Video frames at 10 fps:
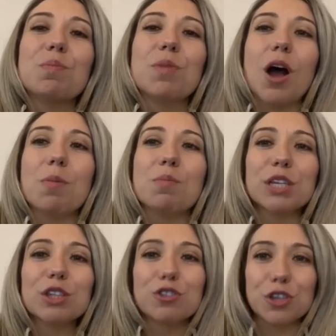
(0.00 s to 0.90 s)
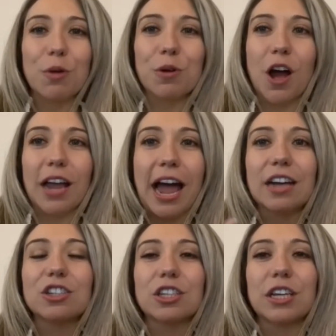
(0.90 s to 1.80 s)
Mr. Yodoc
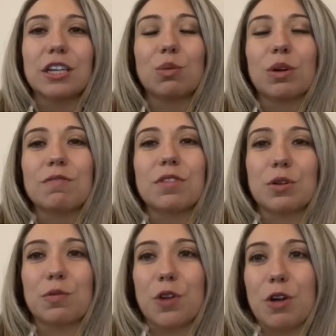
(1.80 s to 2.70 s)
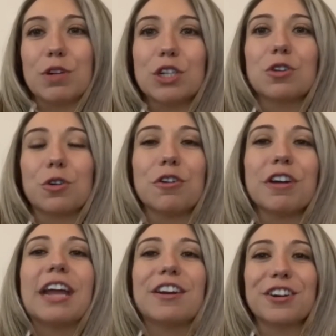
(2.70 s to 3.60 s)
actually is one of the original
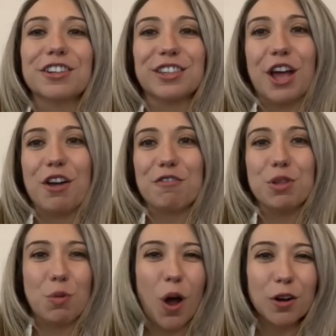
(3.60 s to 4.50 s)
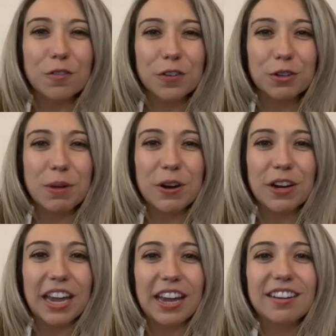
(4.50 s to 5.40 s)
creators of the water-filled barricade.